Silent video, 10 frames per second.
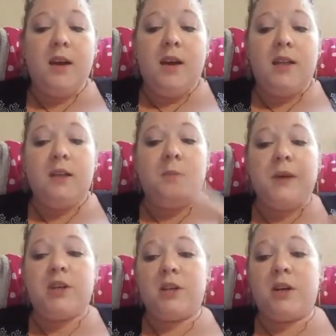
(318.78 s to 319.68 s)
a little
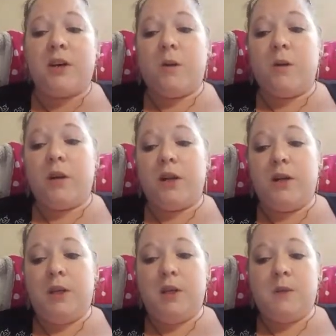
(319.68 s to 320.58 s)
picture, or you
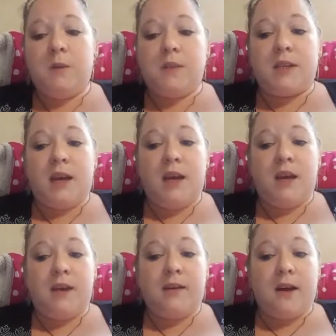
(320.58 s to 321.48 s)
use
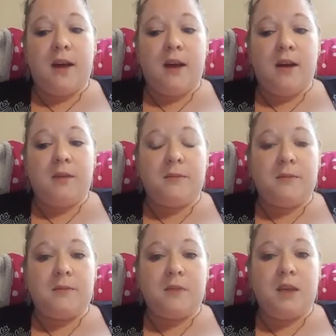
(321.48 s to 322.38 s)
a
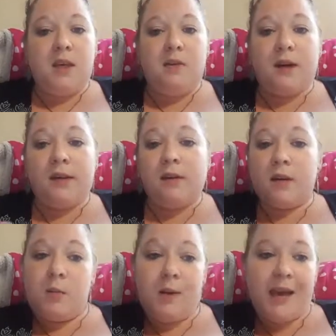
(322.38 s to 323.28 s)
cute
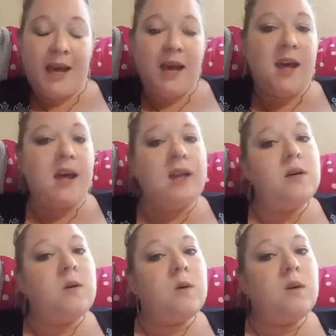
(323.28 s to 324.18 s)
colored pen
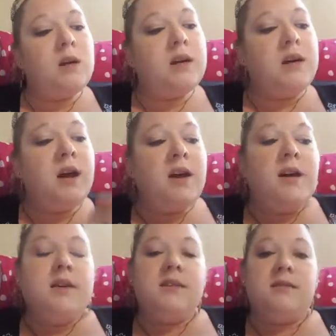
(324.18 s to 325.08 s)
or
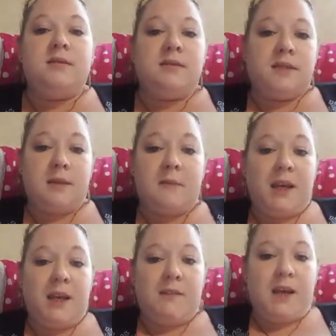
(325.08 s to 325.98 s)

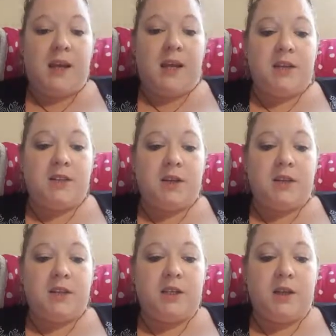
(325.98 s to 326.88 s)
something of that nature
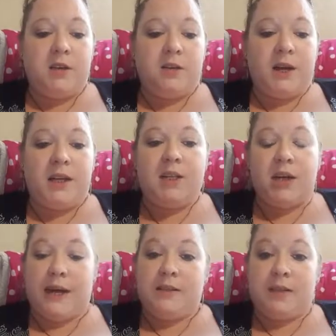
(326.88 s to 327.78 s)
to kind of
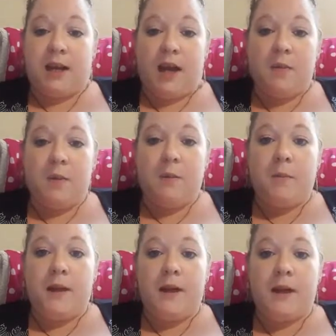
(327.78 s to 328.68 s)
jazz it up,
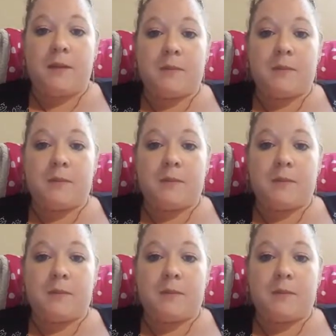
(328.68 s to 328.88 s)
but